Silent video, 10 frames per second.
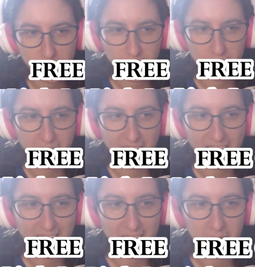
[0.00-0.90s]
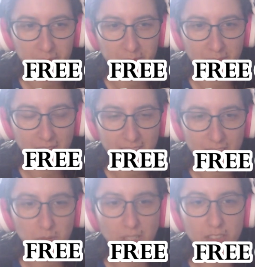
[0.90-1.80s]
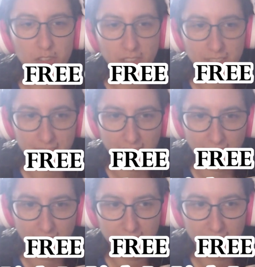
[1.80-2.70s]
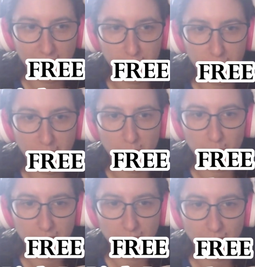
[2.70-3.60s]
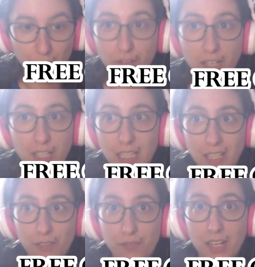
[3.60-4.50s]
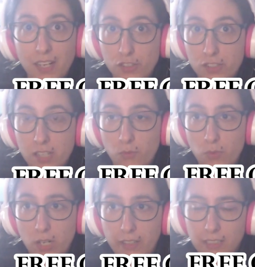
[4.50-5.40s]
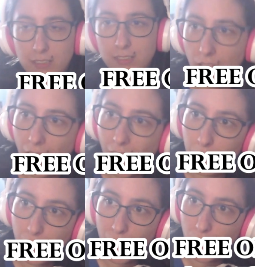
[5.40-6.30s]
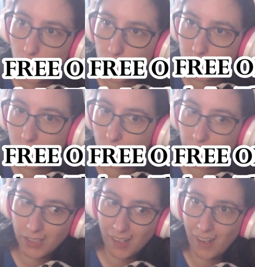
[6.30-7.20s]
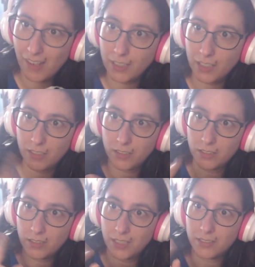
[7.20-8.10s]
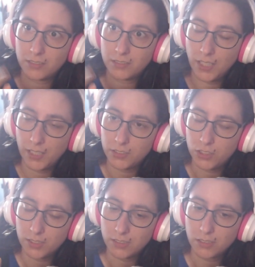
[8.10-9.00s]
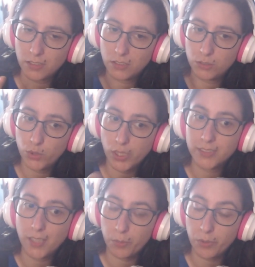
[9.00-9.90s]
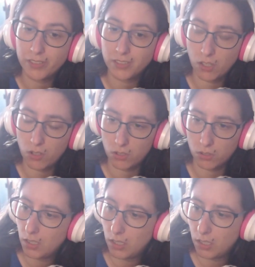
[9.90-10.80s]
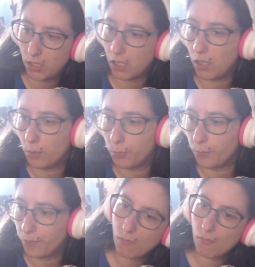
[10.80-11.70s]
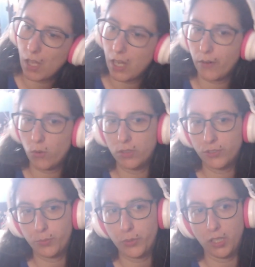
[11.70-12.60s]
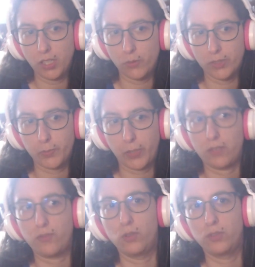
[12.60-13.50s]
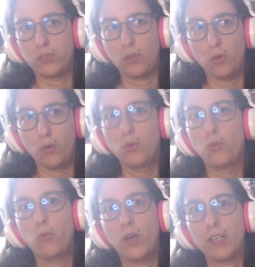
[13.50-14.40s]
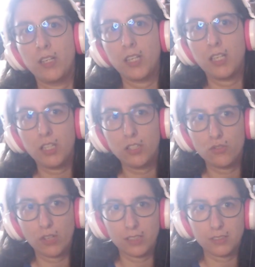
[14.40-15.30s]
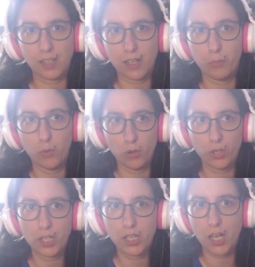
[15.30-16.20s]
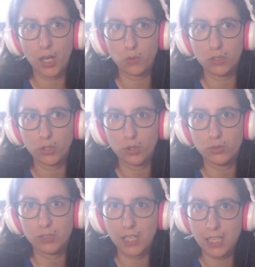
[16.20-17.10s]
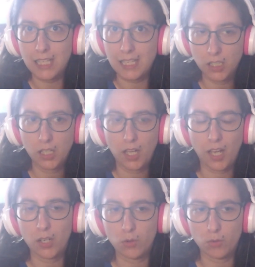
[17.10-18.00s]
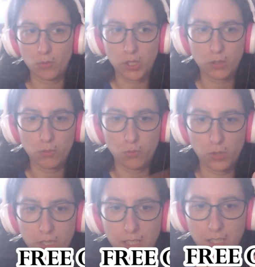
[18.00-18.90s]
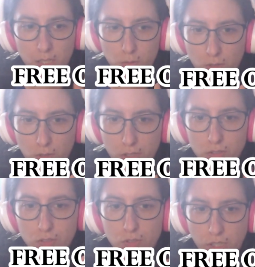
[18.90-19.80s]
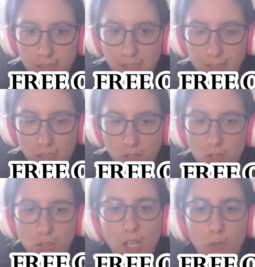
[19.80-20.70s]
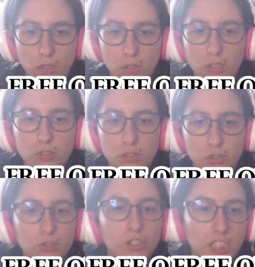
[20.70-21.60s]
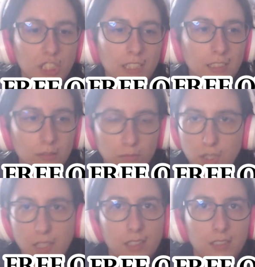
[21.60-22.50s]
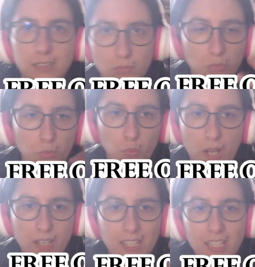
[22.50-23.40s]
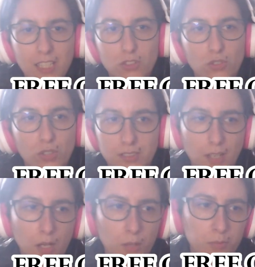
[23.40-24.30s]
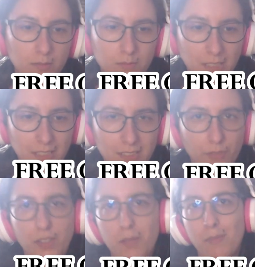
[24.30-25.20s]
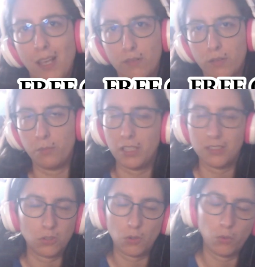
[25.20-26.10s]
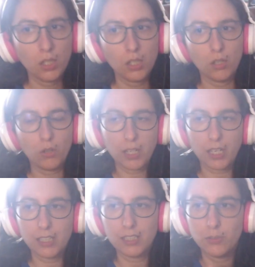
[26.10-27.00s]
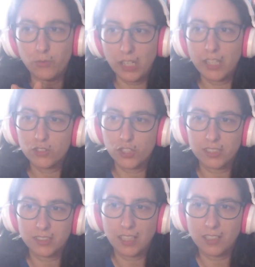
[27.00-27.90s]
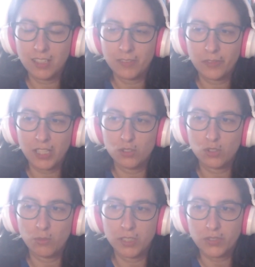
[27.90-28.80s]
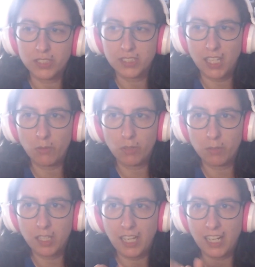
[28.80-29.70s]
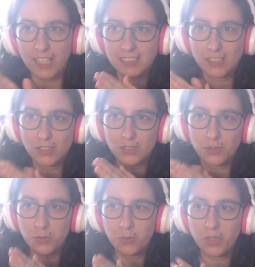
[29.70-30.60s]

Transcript: okay. This is really interesting about, if I understand right, about the guy that just dress up as a girl. I don't want to be unrespectful, so when he dressed like a boy, I will use he. And when he will going to dress as a girl, I will going to use she. Because when he dressed up, it's a female for me, so. Okay, really interesting. Thank you so much for staying with me, and see you soon with